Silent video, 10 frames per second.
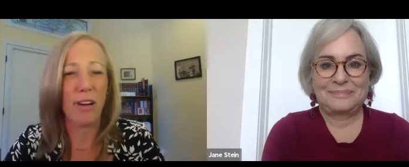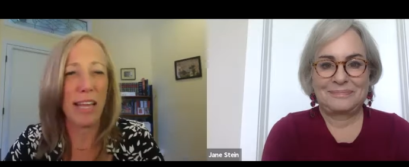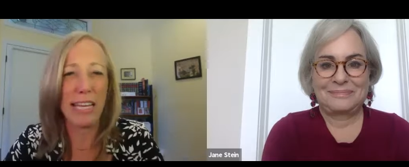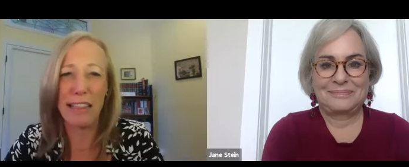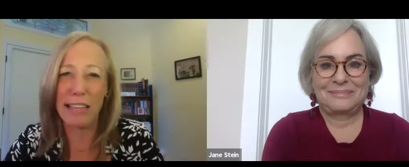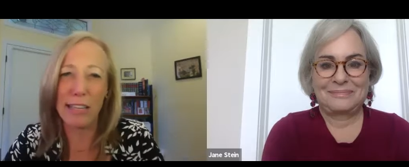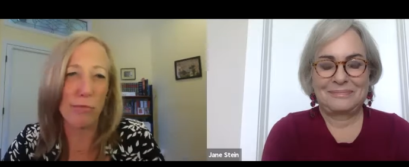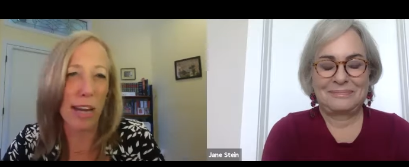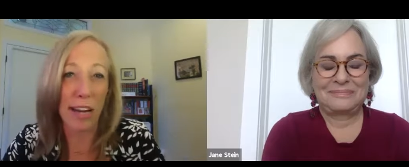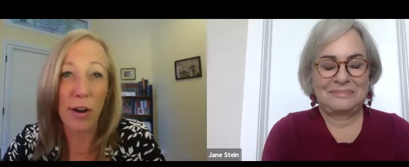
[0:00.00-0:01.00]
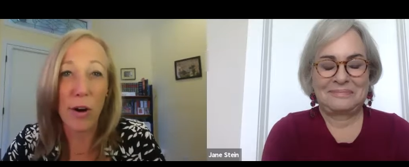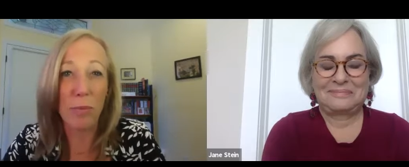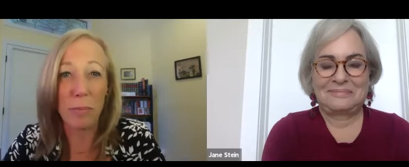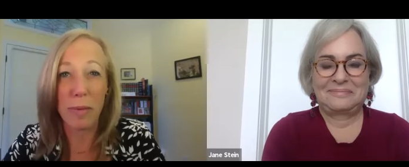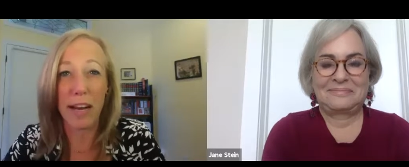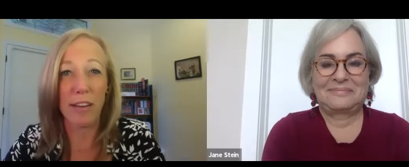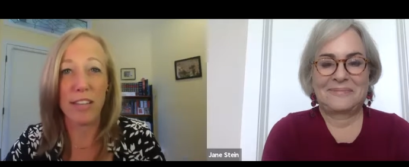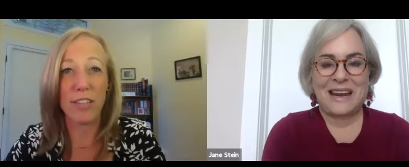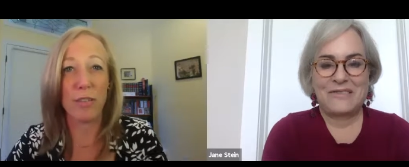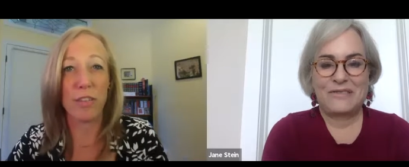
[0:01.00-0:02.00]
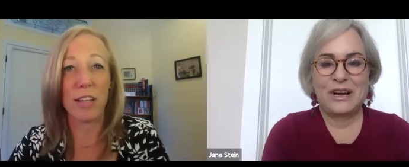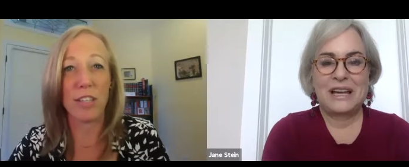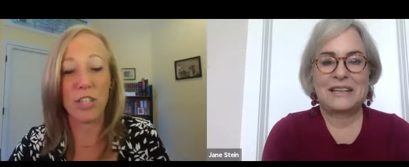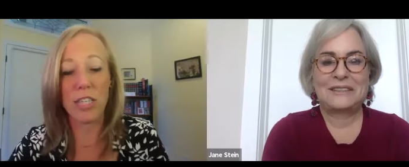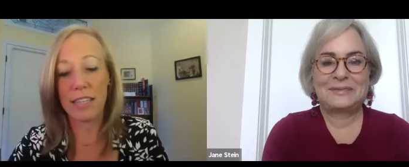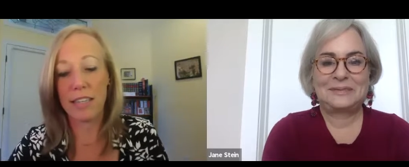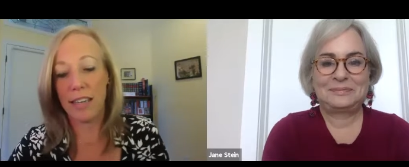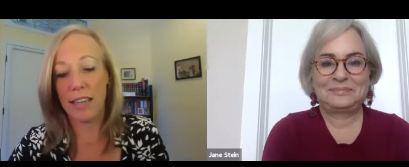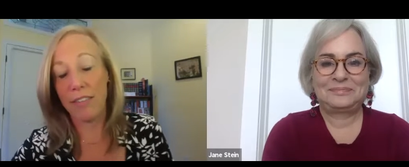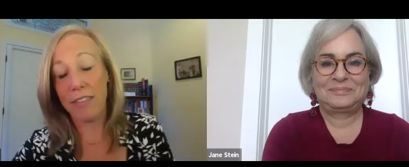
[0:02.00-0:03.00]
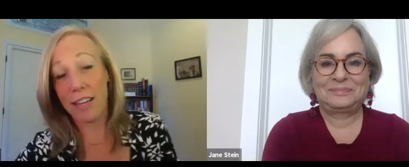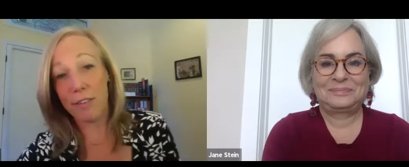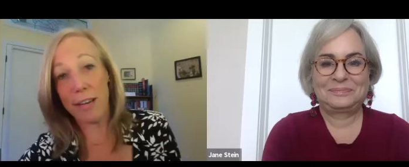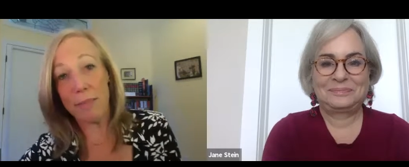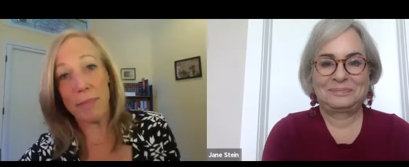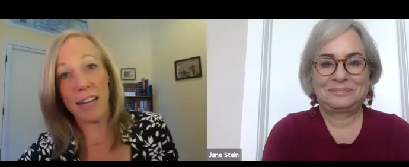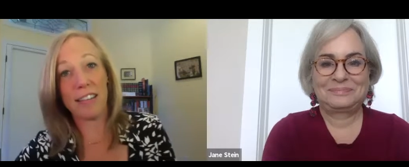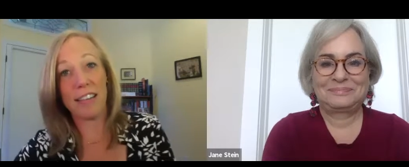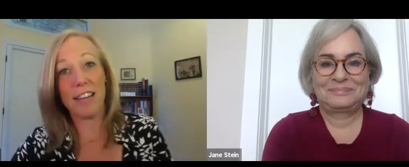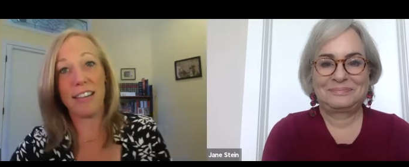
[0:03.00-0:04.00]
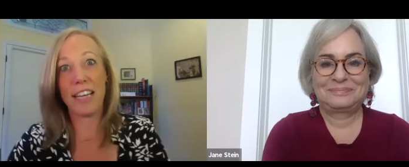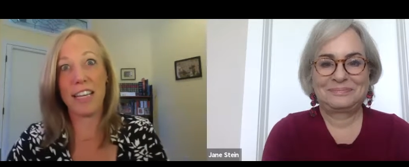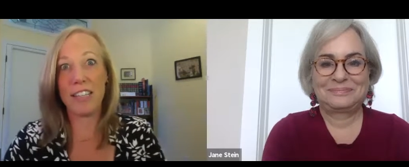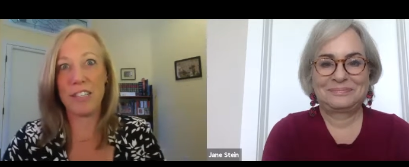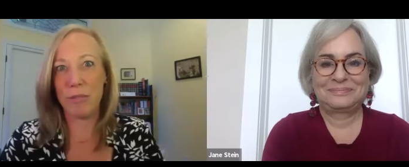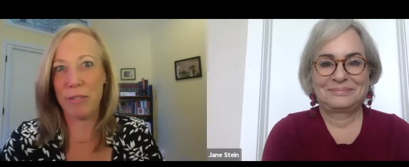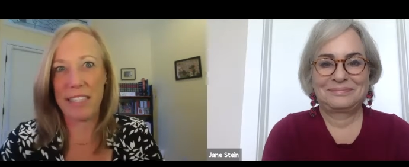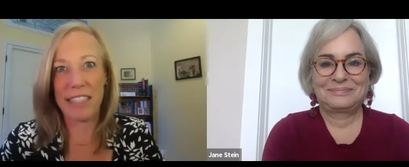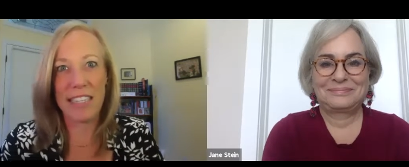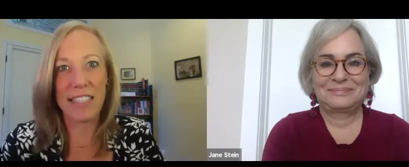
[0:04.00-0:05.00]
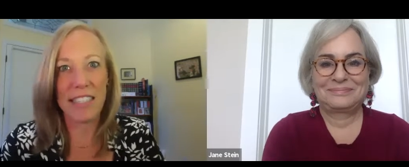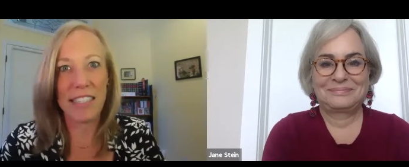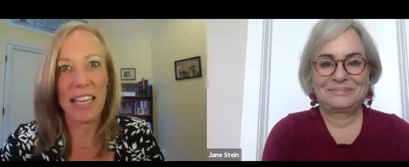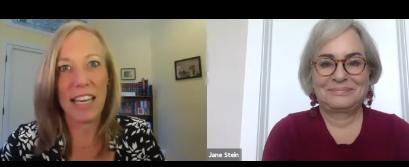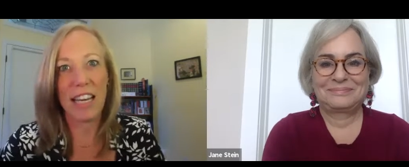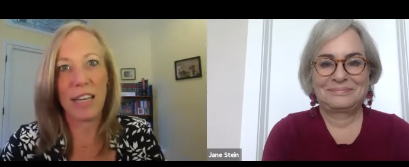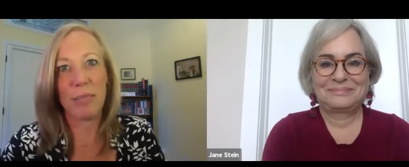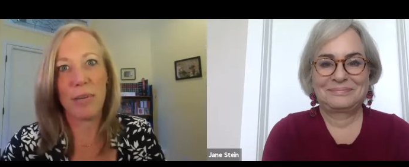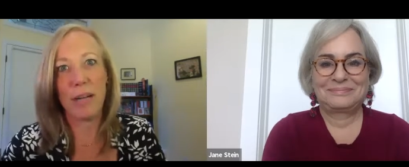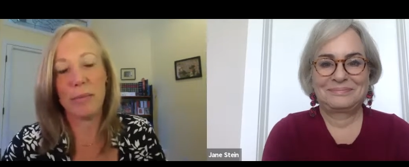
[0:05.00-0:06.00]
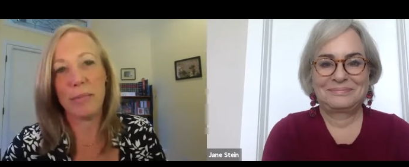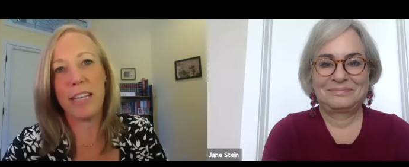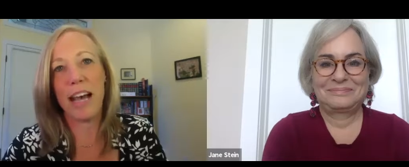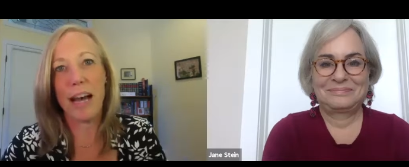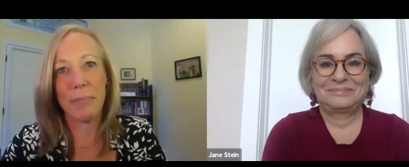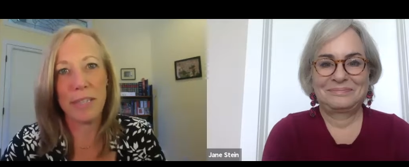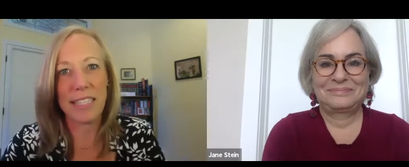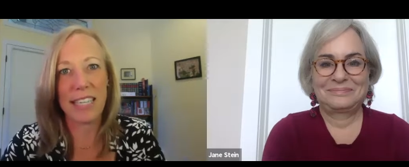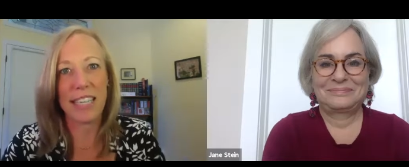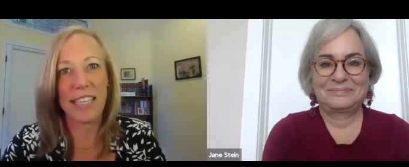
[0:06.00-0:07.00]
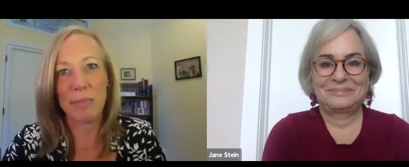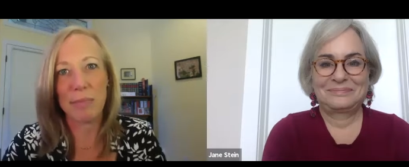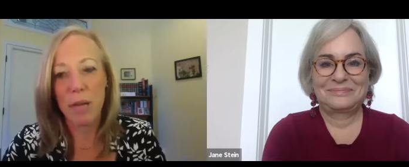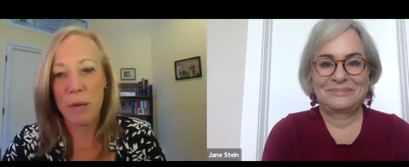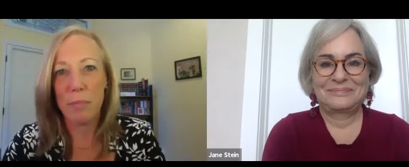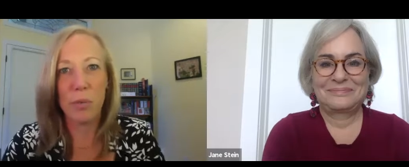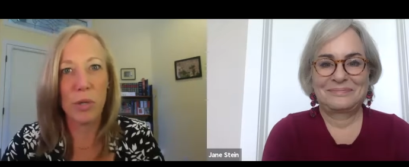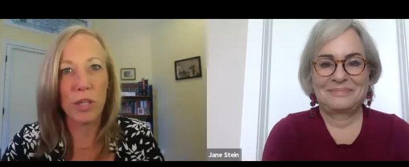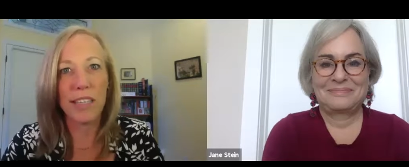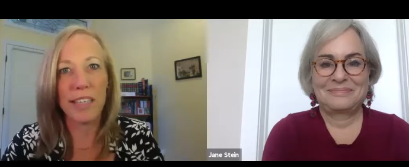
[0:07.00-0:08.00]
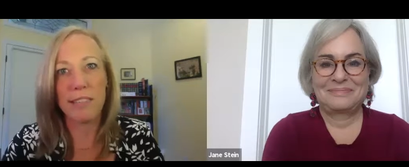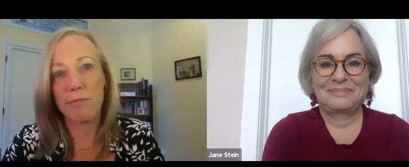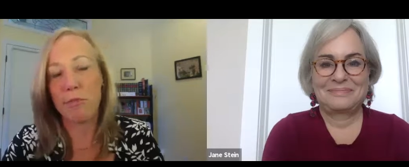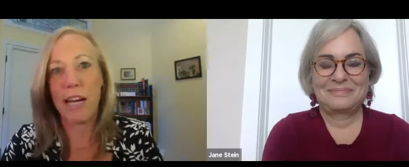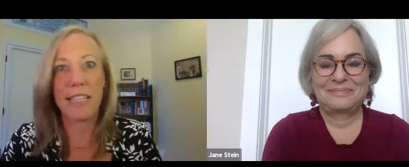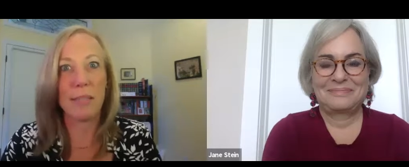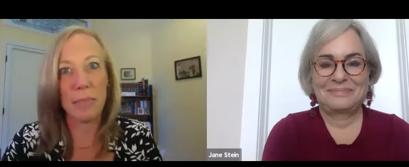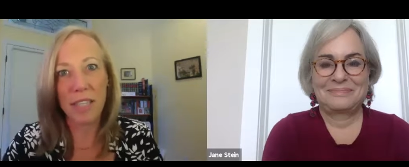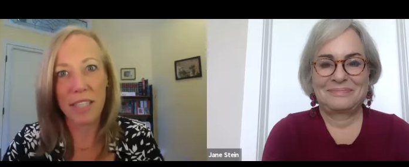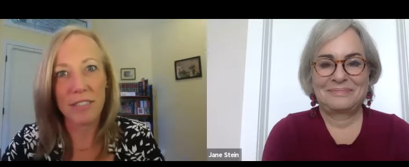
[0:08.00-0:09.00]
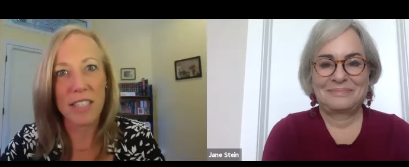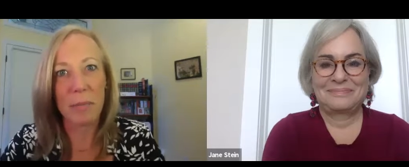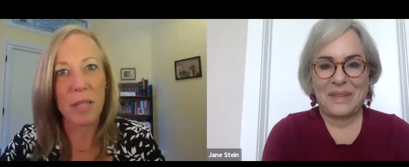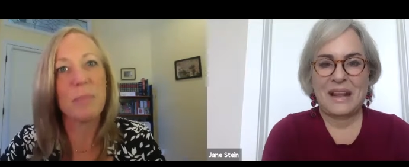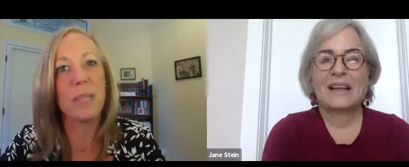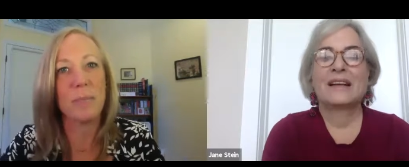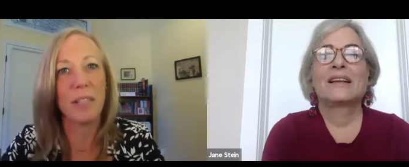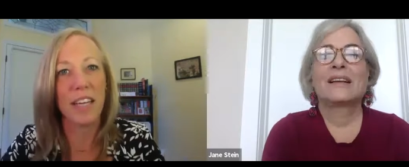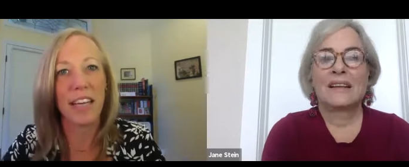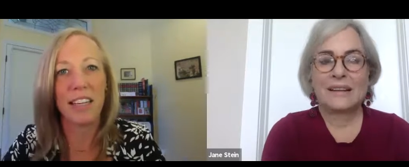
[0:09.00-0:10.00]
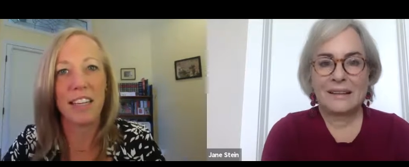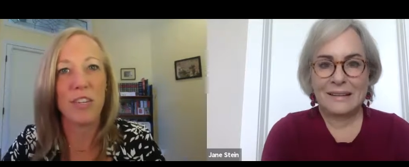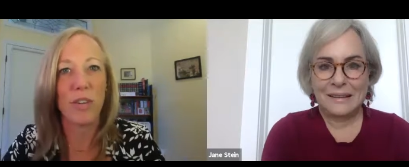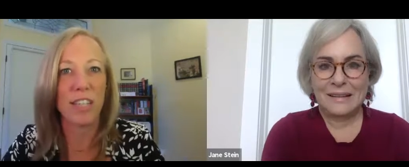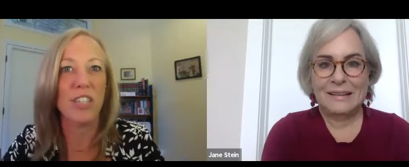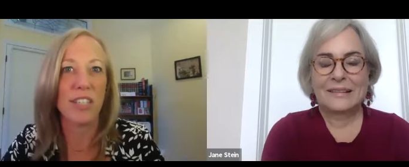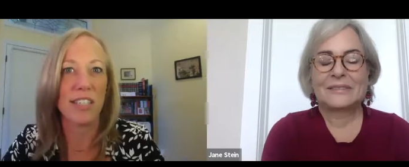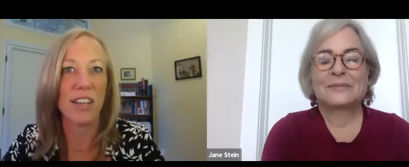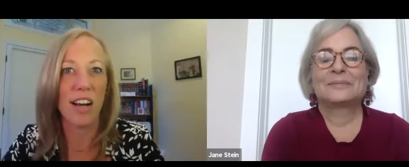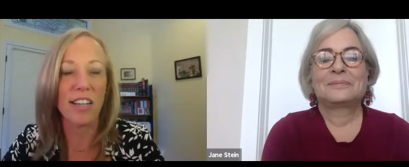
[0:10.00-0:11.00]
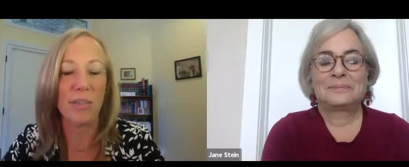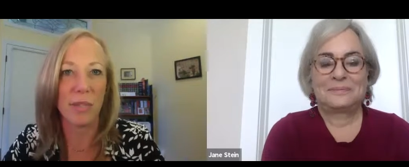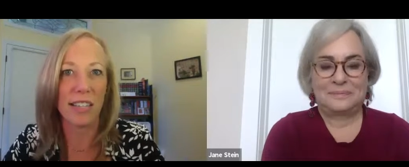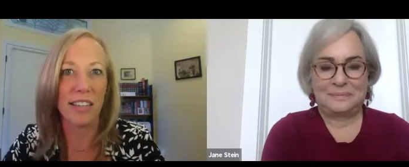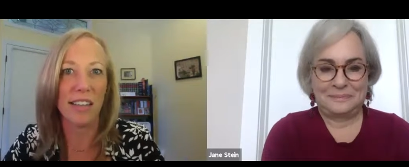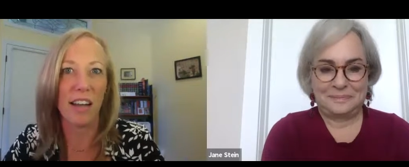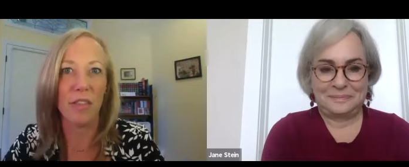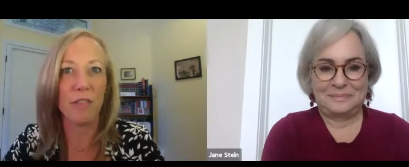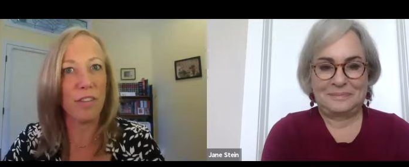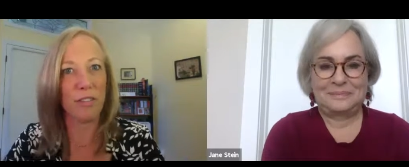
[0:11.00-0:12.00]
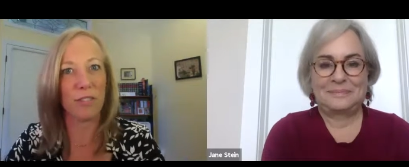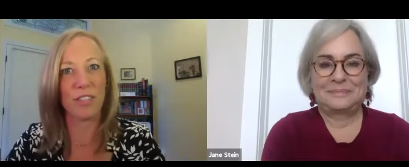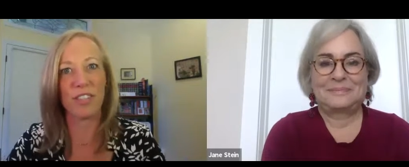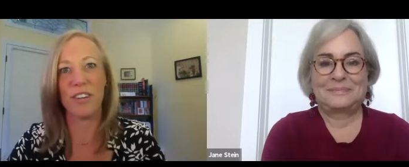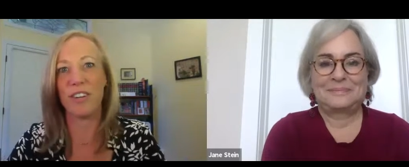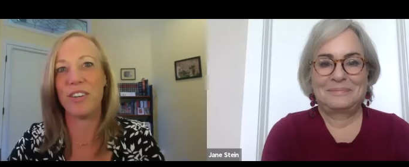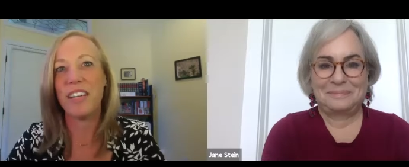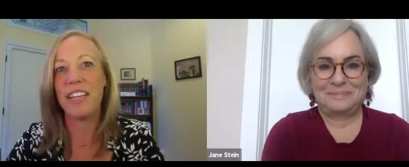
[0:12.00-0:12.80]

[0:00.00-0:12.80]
Speaker 1: anything to write home about. And you thought, geez, I've got a great background. I could do this easily, and I could probably hop into this cool and rise above some of the people that you had just talked with on the phone. So,